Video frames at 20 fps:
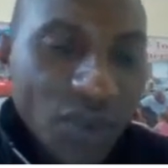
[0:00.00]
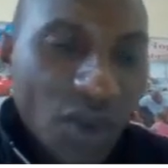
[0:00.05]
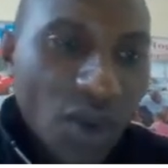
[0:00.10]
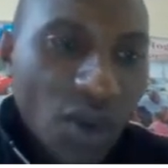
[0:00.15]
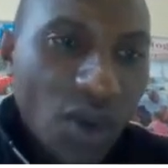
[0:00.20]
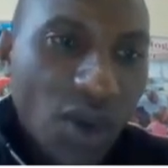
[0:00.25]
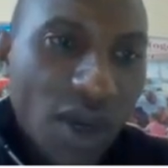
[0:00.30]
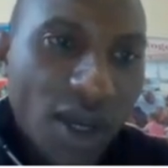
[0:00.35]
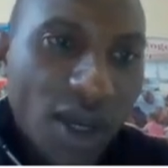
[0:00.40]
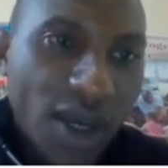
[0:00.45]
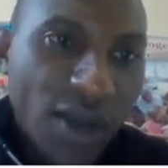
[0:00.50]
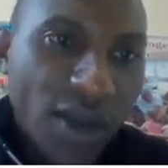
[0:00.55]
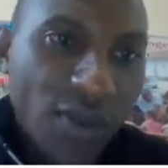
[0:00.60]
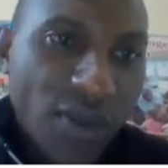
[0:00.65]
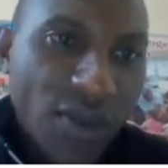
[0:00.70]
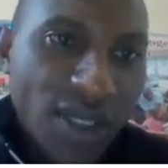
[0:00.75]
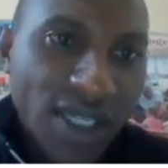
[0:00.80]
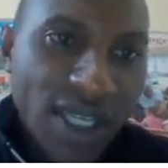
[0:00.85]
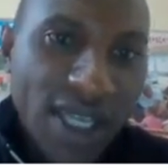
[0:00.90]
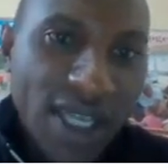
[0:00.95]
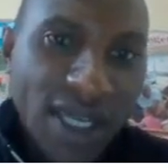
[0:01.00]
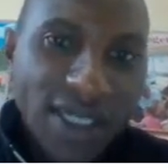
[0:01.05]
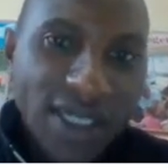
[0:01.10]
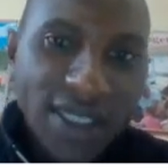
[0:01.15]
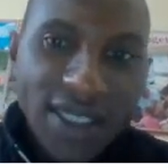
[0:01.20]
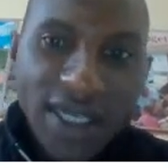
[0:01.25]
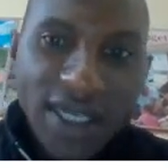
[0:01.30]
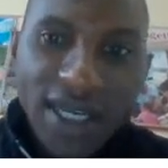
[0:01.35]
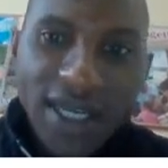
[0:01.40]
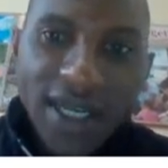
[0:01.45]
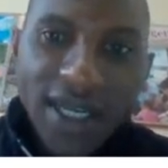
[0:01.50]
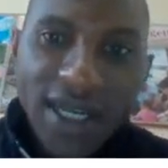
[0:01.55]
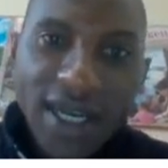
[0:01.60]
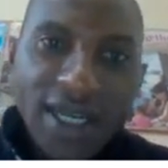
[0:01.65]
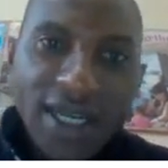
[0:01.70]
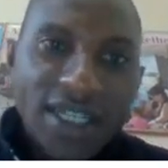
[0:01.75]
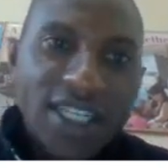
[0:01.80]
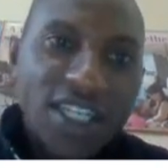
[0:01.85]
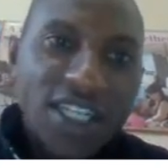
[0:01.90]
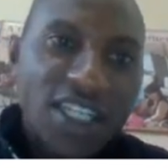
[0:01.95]
we say that
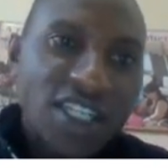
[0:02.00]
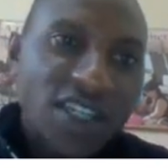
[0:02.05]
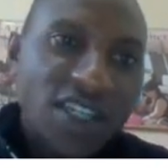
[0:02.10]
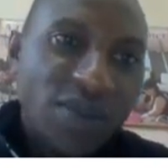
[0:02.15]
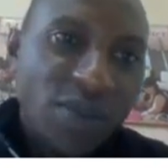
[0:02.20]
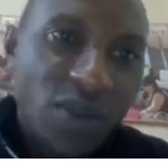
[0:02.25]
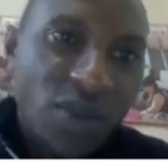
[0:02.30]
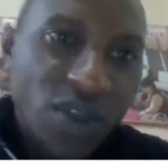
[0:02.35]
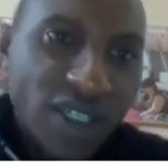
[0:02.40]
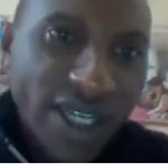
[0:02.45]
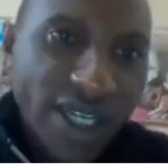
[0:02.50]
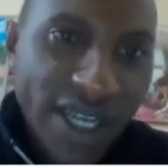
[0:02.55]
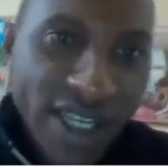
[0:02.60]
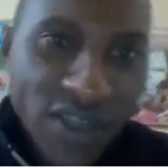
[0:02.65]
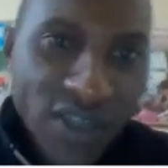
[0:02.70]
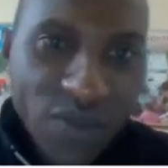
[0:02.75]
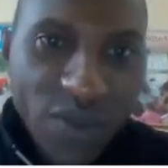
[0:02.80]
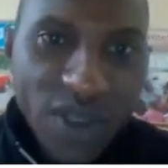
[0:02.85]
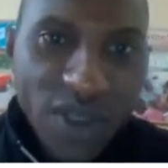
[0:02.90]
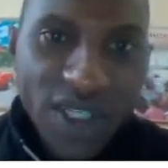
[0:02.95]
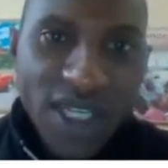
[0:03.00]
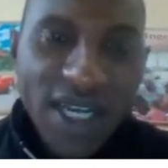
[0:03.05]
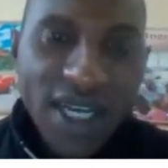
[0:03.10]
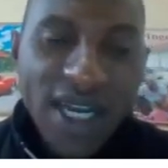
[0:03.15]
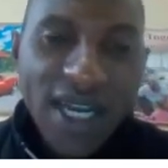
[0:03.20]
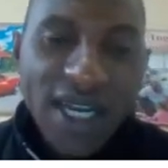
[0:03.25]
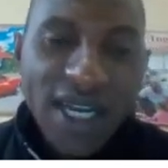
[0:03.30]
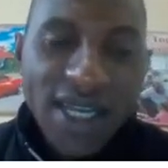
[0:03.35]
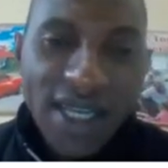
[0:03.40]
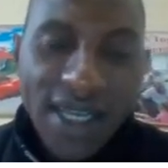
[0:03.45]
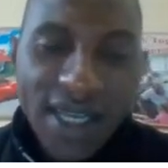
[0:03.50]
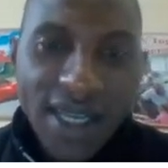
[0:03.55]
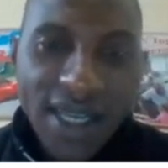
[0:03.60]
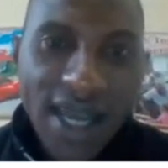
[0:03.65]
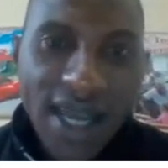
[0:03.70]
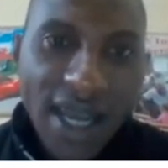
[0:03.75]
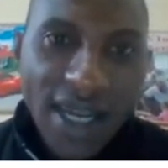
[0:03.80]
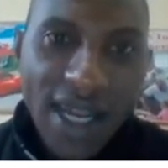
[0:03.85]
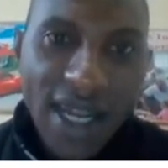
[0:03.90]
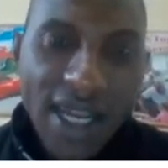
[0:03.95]
a DC motor is basically
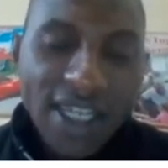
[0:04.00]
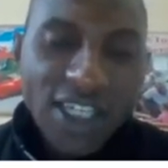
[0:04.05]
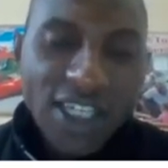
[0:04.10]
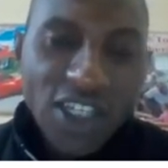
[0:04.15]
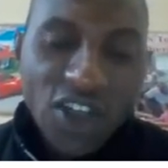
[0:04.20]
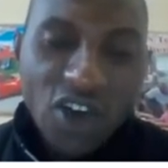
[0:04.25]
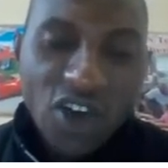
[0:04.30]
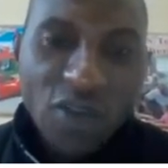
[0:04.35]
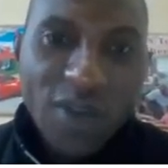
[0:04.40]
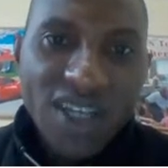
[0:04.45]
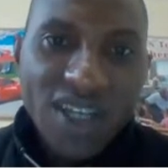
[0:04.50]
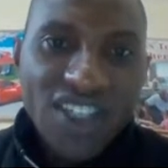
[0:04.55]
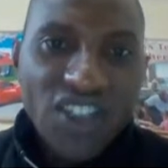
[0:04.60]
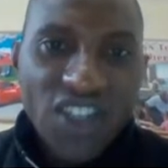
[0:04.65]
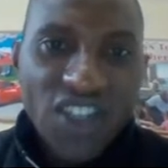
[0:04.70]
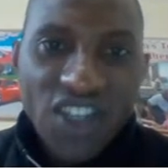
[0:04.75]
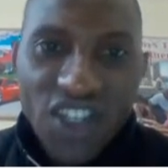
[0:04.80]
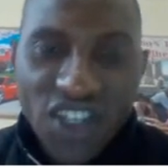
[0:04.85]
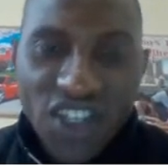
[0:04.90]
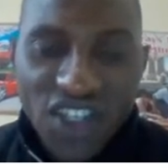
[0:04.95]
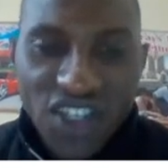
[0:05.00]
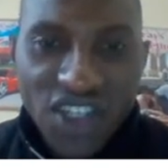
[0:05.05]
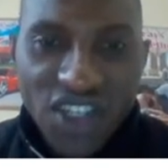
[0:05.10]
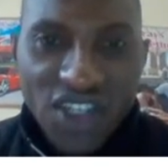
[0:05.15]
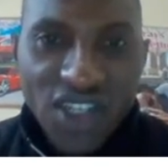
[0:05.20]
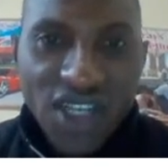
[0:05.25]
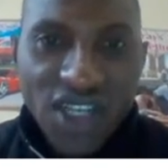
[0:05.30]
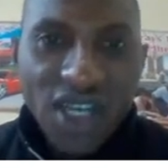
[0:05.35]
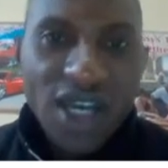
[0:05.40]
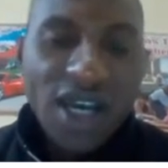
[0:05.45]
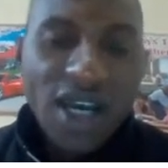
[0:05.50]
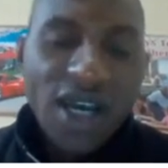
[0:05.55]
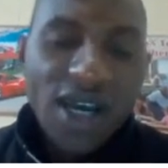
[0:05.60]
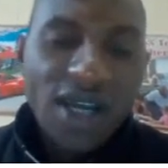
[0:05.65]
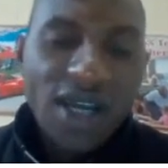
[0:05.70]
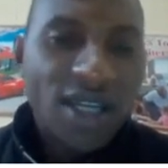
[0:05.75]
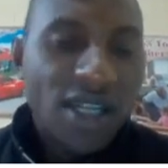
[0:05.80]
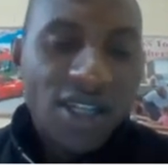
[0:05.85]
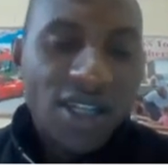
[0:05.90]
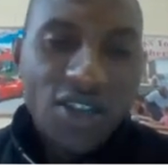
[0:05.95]
an electrical machine,
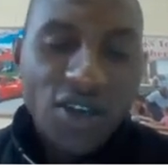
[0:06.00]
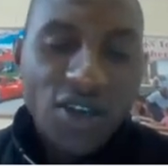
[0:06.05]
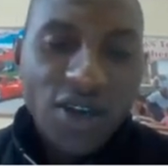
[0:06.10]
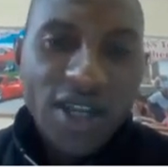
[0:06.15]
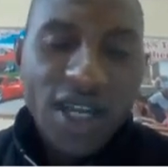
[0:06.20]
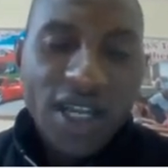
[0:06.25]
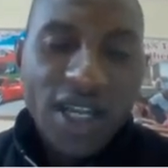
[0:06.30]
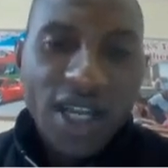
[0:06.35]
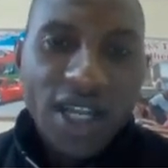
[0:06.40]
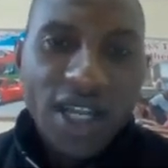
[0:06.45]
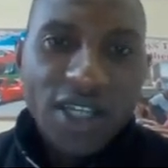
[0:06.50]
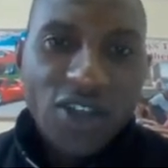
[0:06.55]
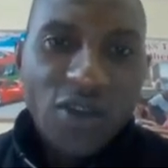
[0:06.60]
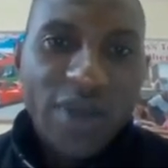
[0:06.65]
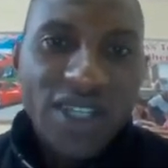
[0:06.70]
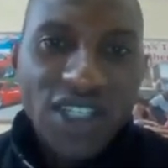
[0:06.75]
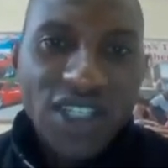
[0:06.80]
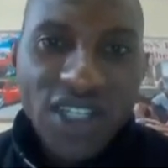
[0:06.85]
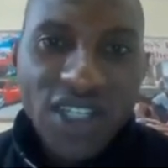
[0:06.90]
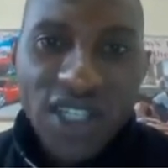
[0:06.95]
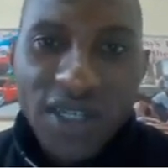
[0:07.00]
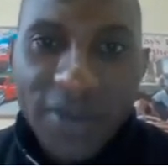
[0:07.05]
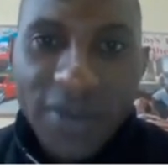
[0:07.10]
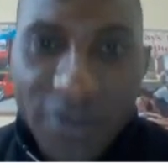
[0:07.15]
an electrical machine